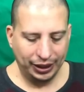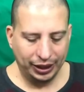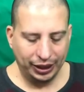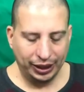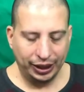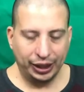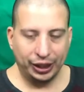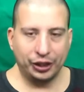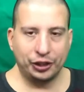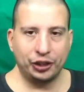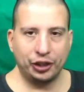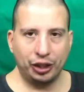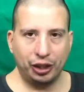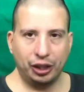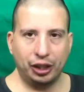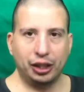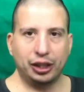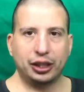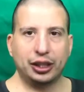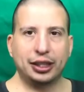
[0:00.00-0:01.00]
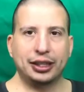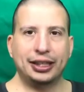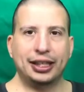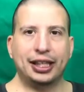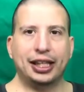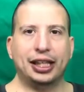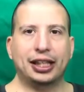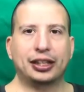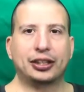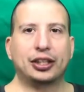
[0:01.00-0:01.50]
a child
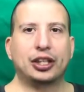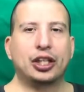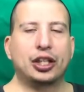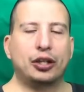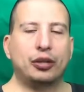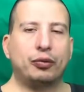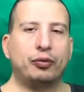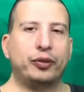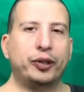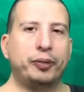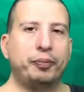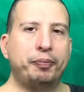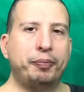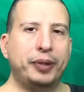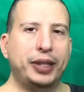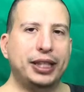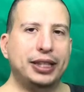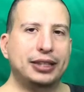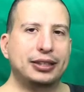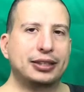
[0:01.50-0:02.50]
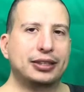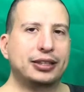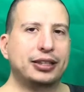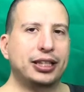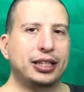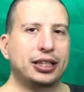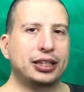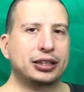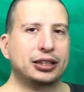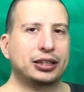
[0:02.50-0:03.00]
that repeats
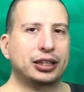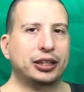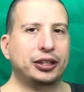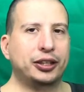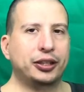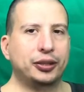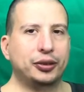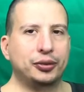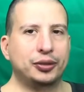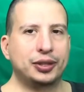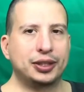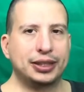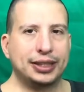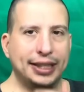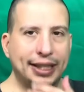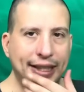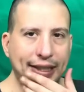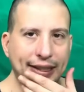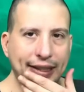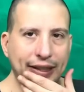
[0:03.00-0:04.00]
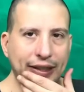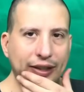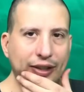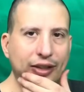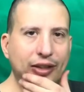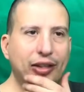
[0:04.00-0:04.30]
things that you say